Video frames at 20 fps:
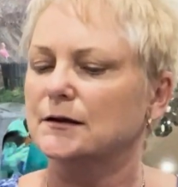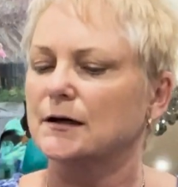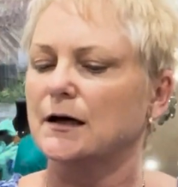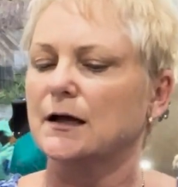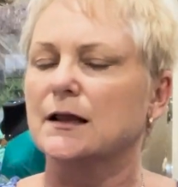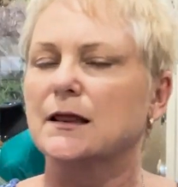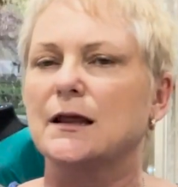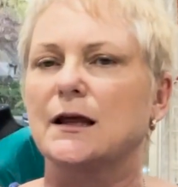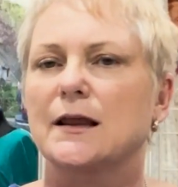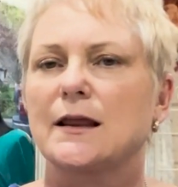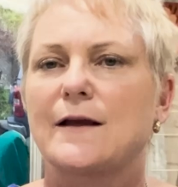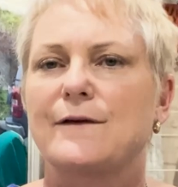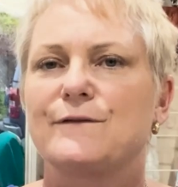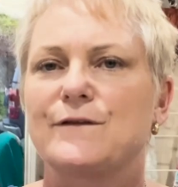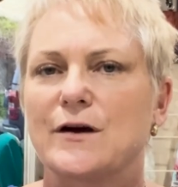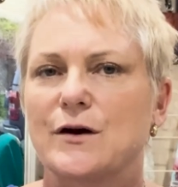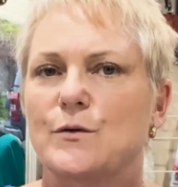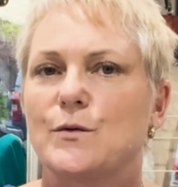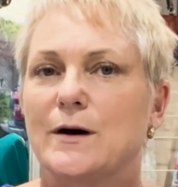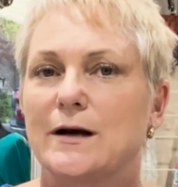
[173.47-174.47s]
think they
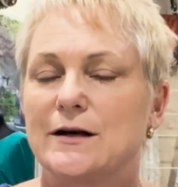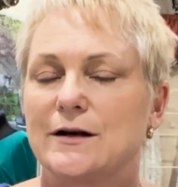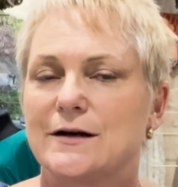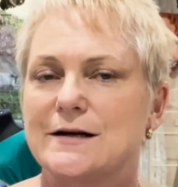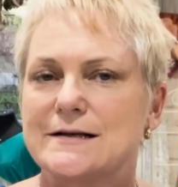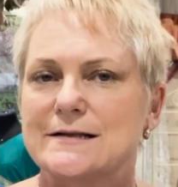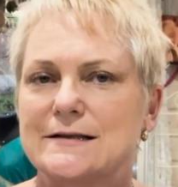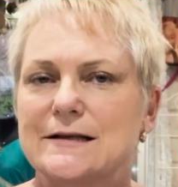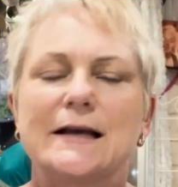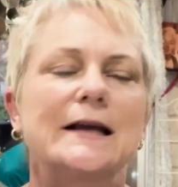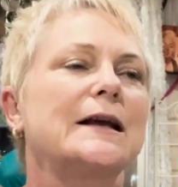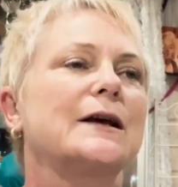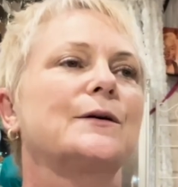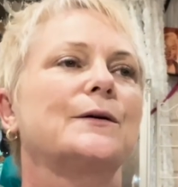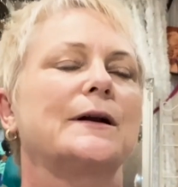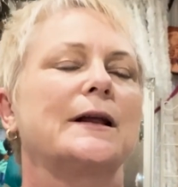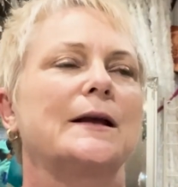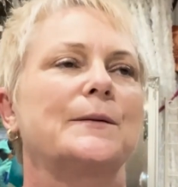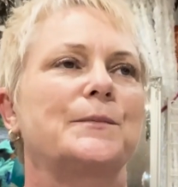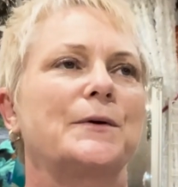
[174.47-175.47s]
fit quite nicely,
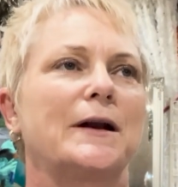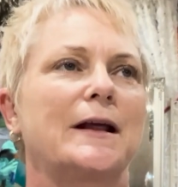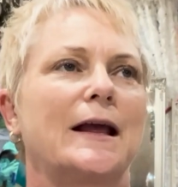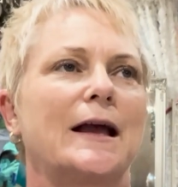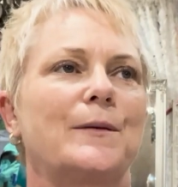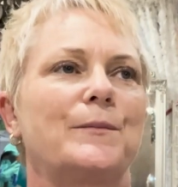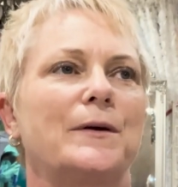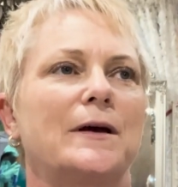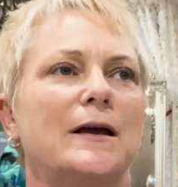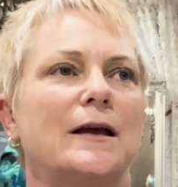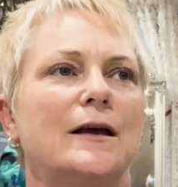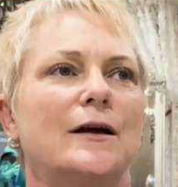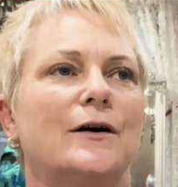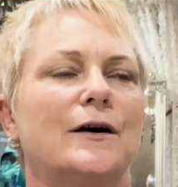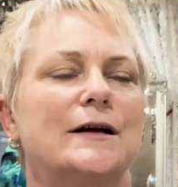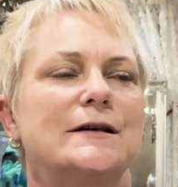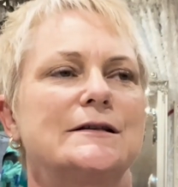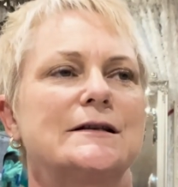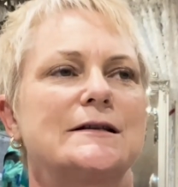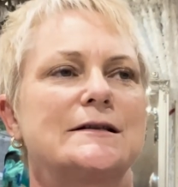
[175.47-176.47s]
pretty happy.
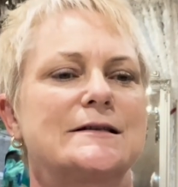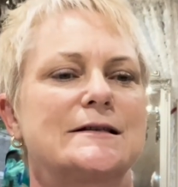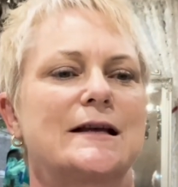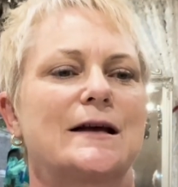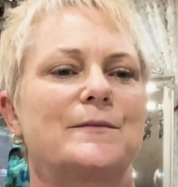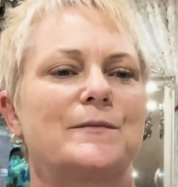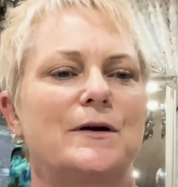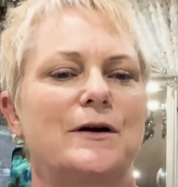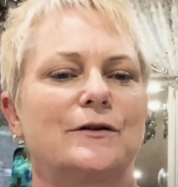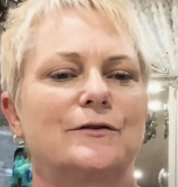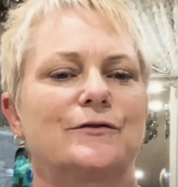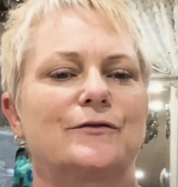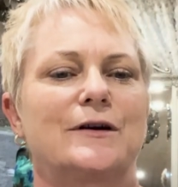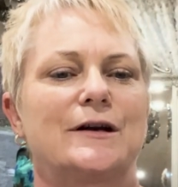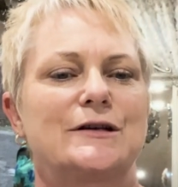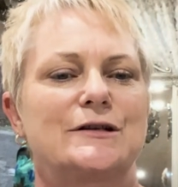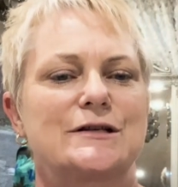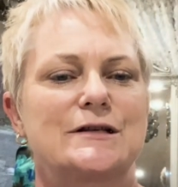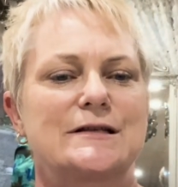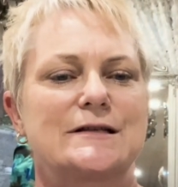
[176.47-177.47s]
I did some
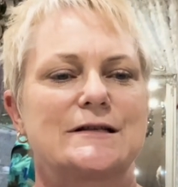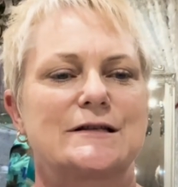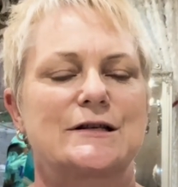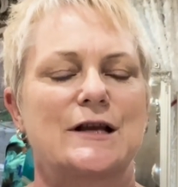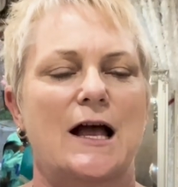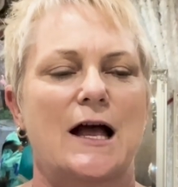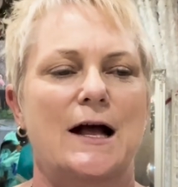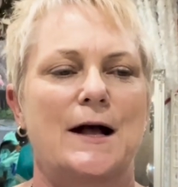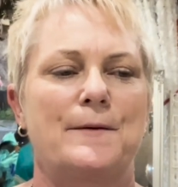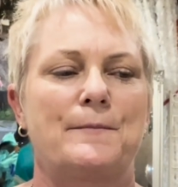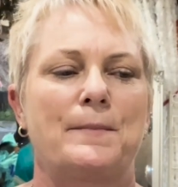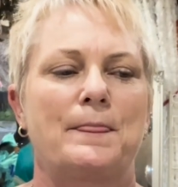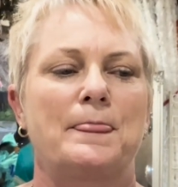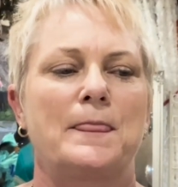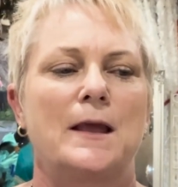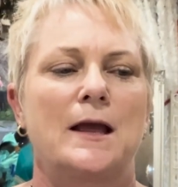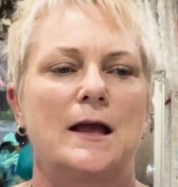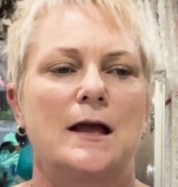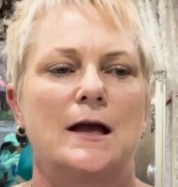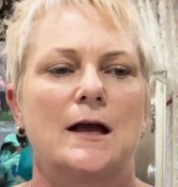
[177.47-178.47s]
alterations
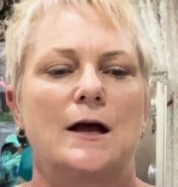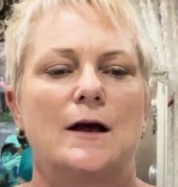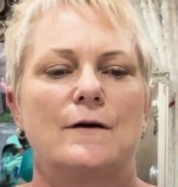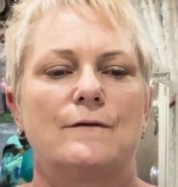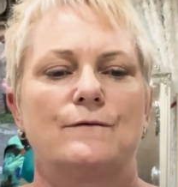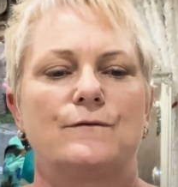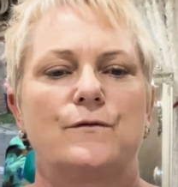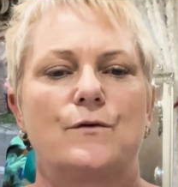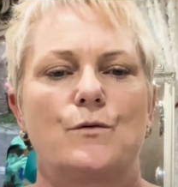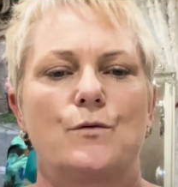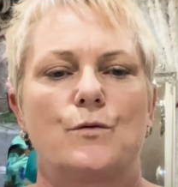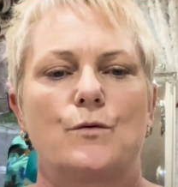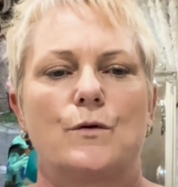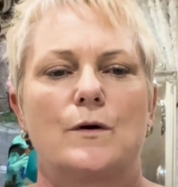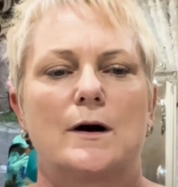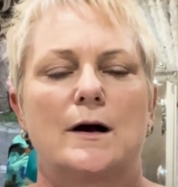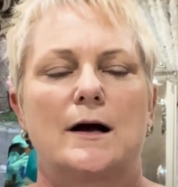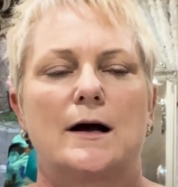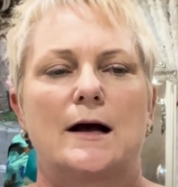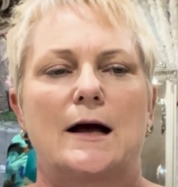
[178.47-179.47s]
for
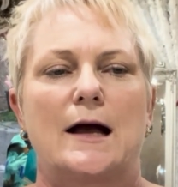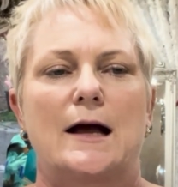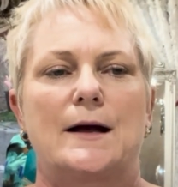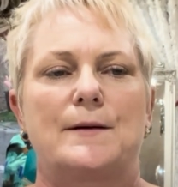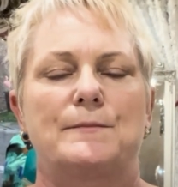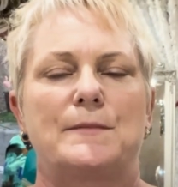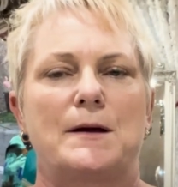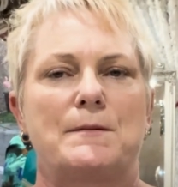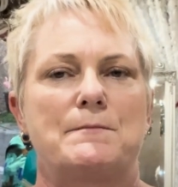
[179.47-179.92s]
a